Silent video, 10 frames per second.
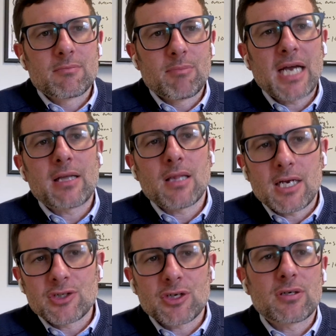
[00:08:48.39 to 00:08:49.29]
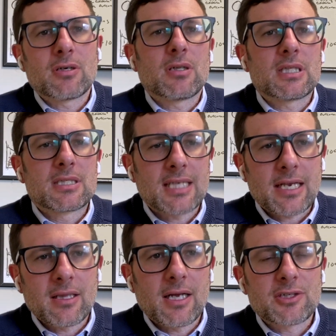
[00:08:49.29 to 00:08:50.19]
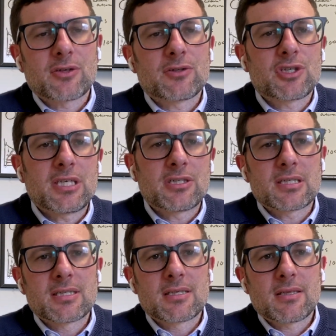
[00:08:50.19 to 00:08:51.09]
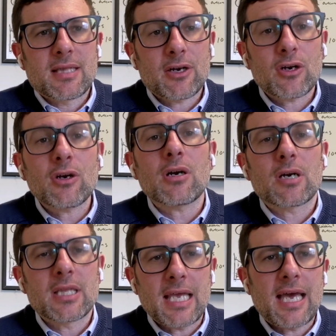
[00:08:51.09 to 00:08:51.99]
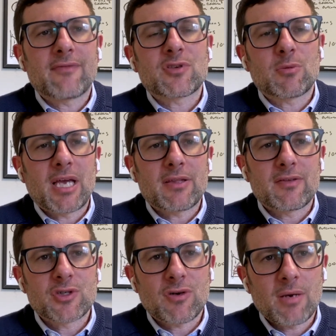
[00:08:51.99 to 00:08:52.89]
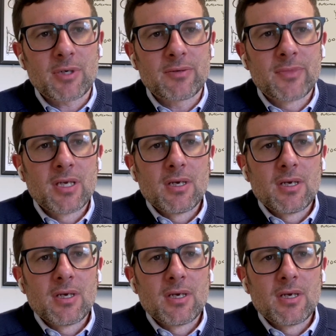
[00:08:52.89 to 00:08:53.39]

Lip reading: biological and psychological changes that occur in the aftermath of trauma.